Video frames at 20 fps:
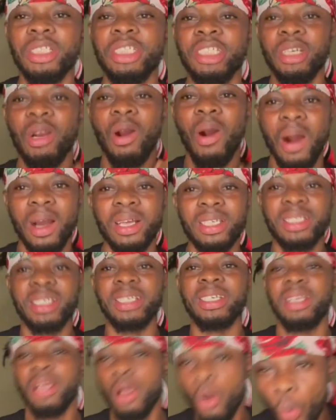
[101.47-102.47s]
the
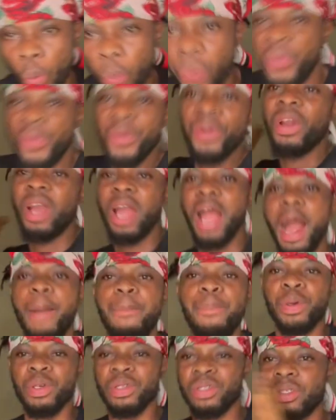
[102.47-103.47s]
ordeal
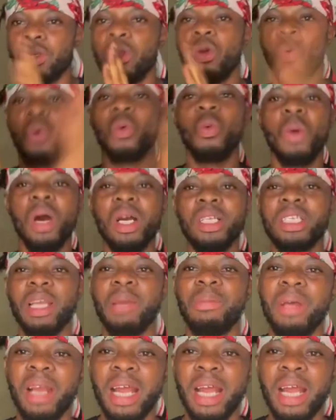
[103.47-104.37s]
happens. Watch, I'll be